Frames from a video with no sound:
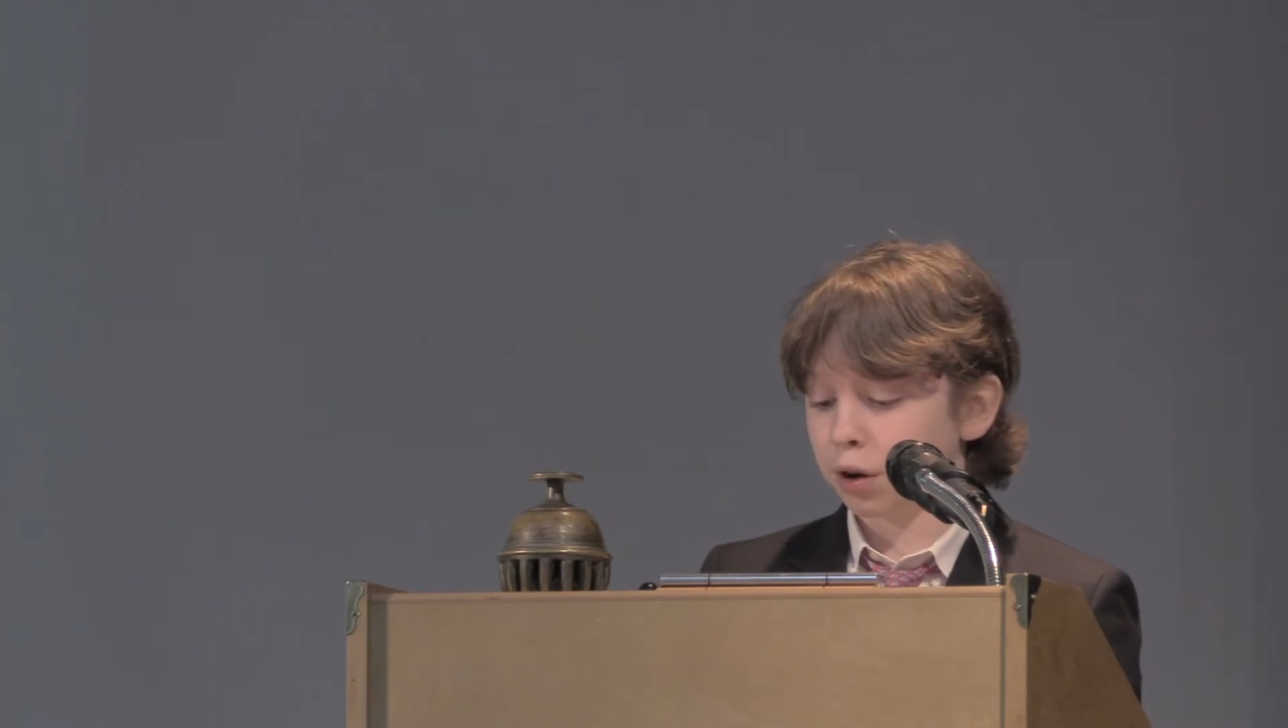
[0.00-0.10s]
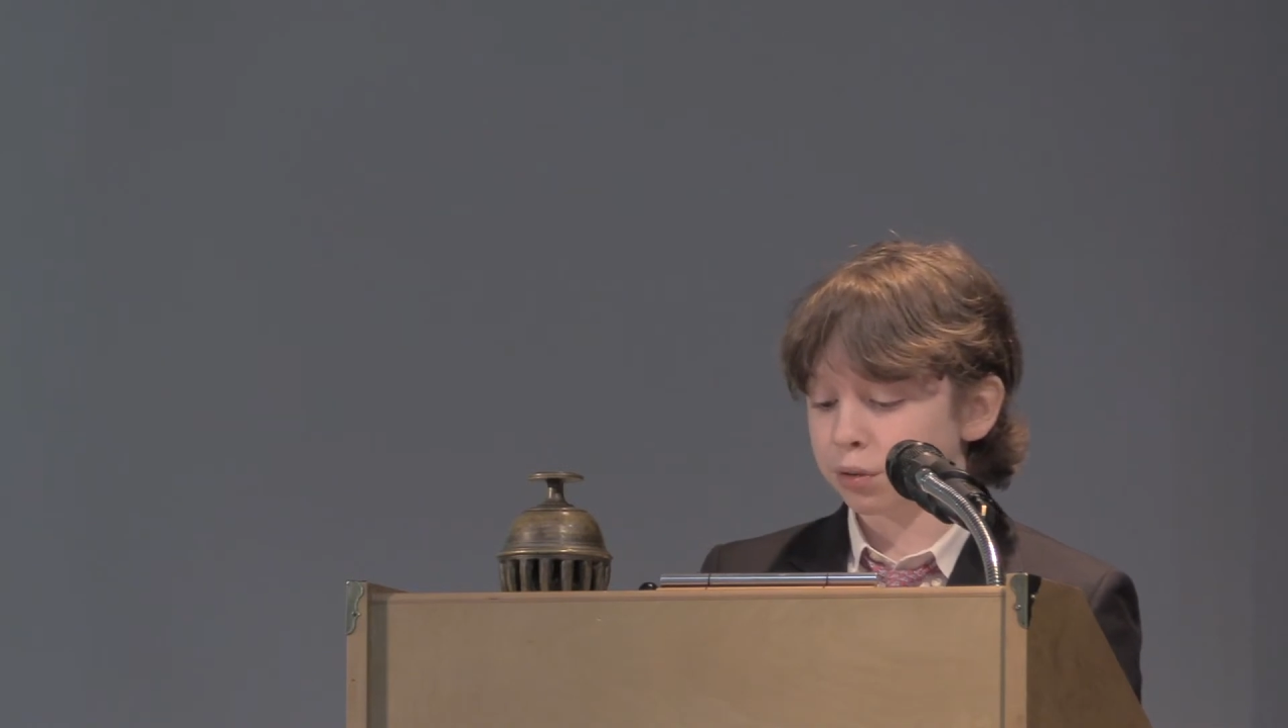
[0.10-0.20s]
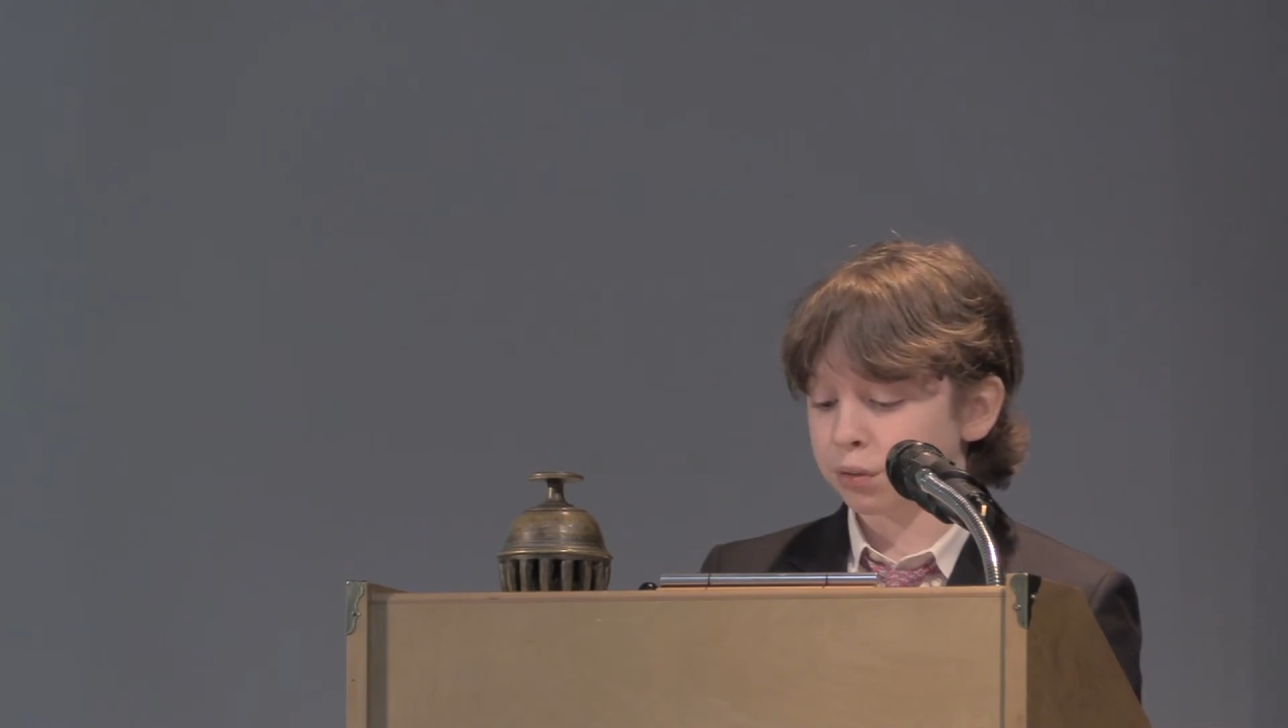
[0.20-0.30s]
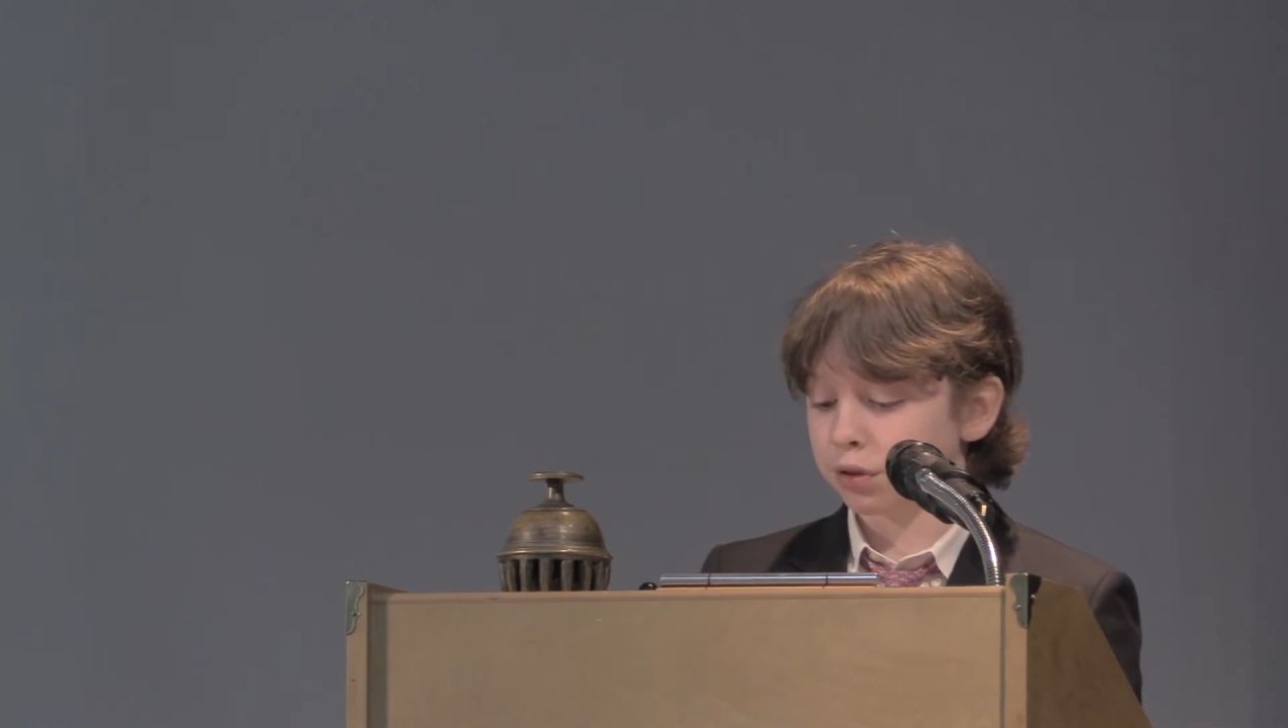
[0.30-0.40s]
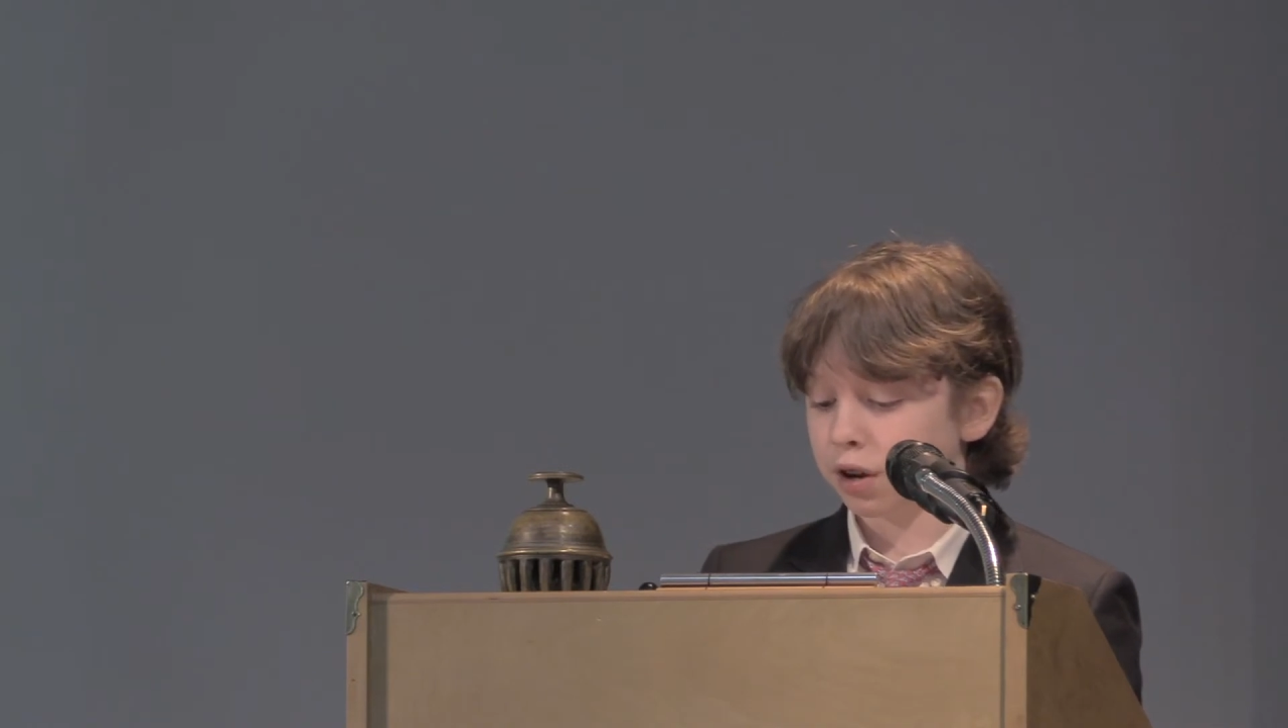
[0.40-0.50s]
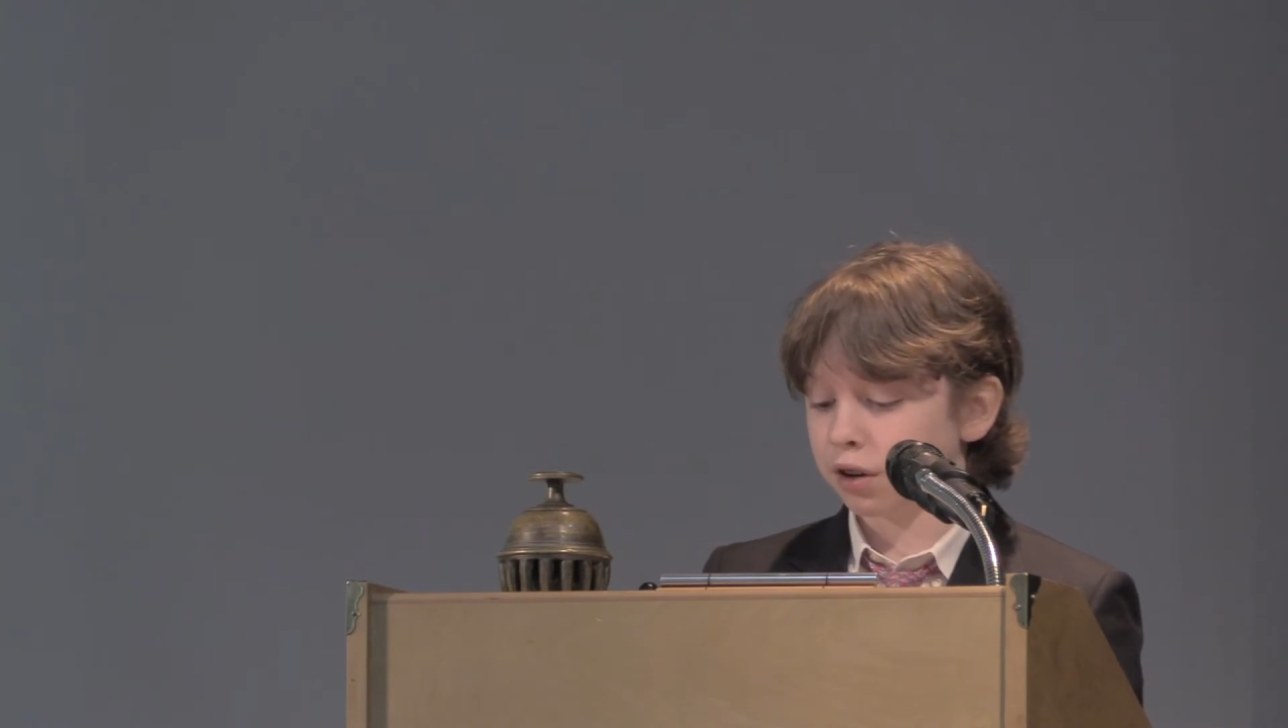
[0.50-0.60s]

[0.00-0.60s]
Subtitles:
models